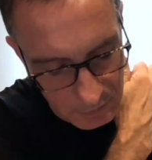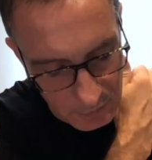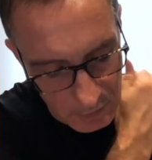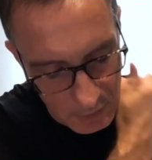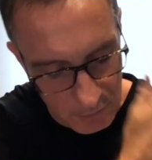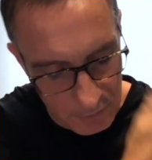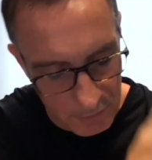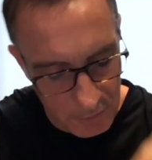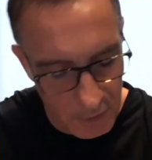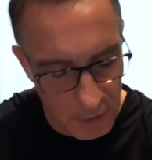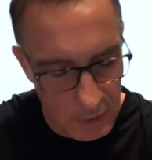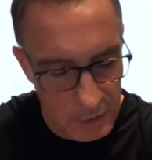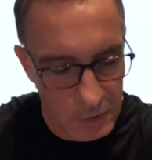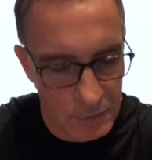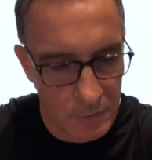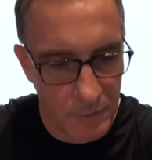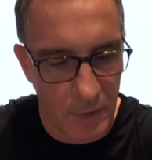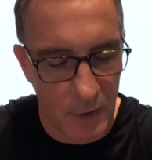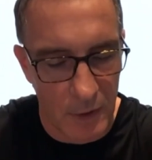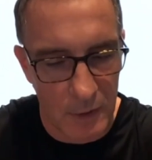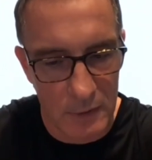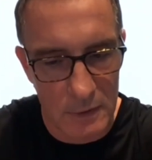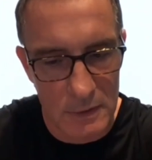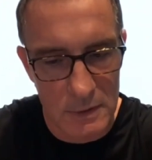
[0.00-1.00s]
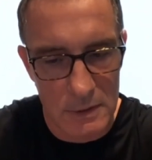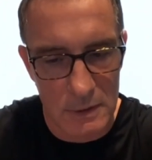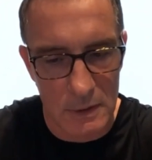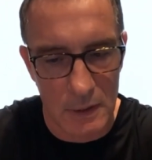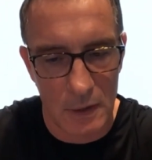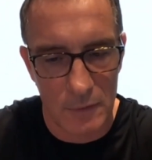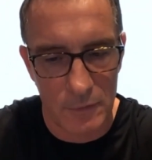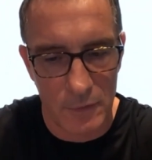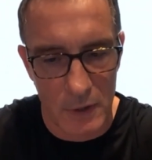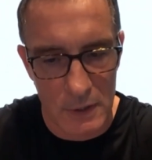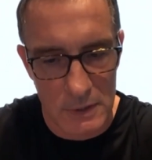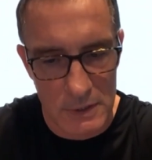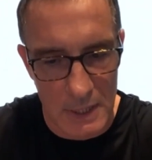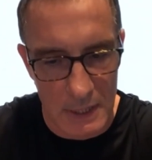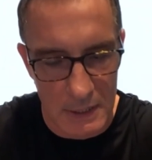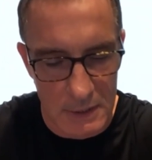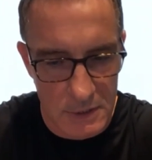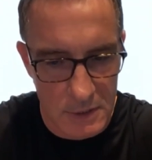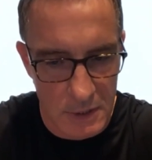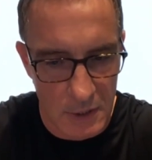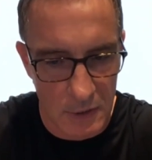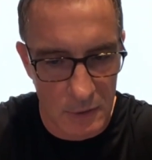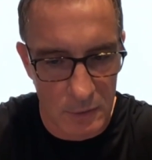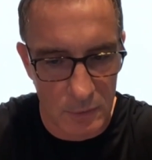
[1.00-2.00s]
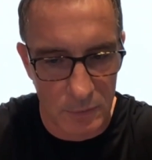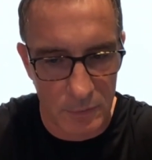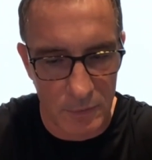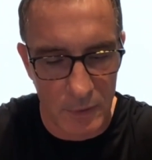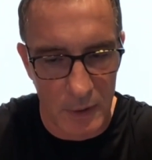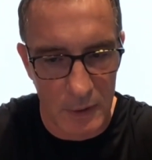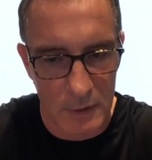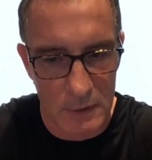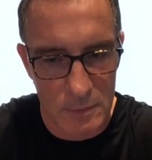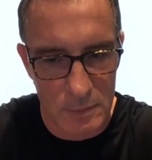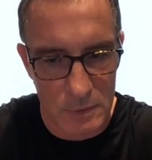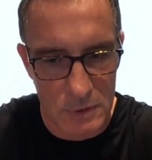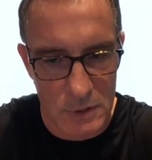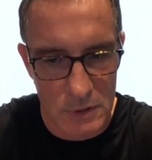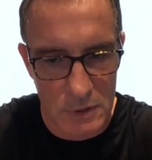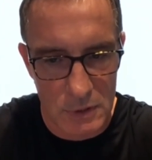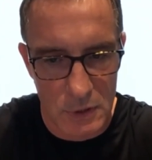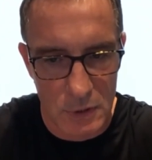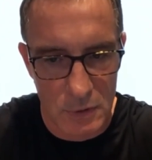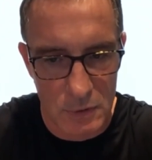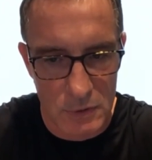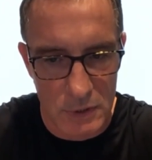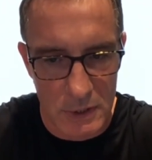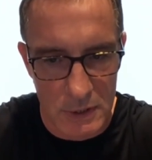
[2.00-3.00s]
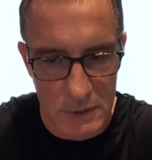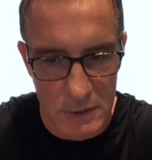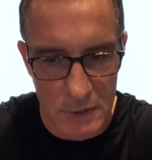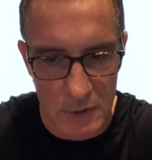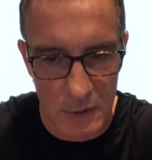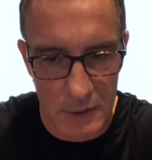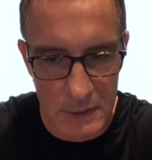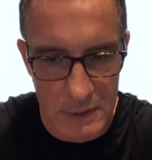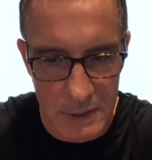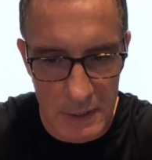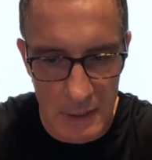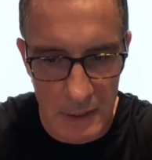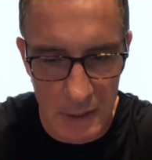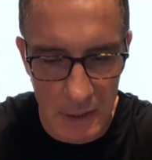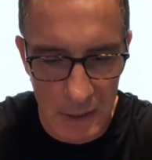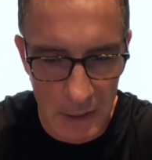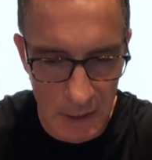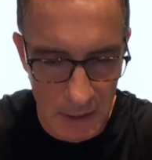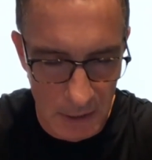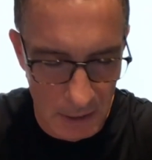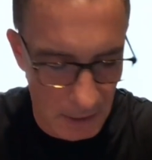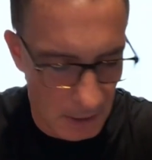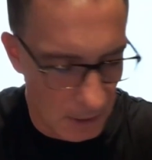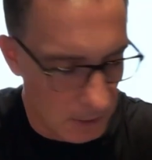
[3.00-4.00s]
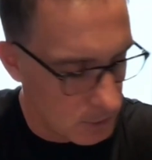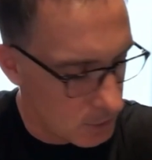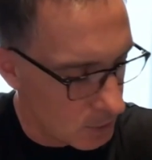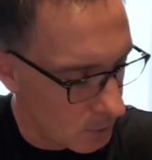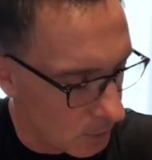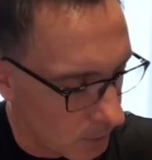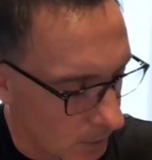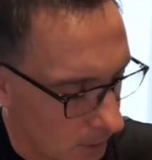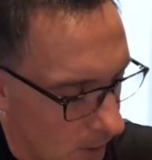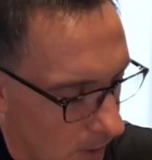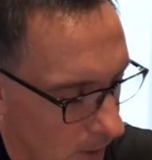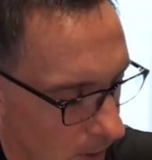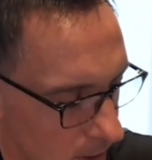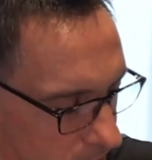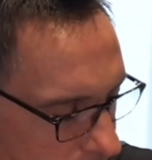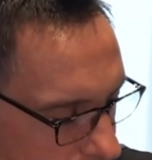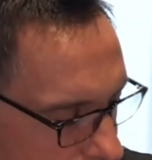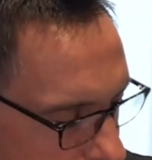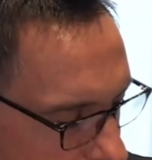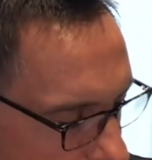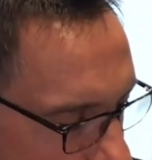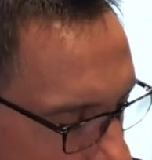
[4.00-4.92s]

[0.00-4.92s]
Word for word: for our first fund, our first external fund, which is hugely exciting two of the guys that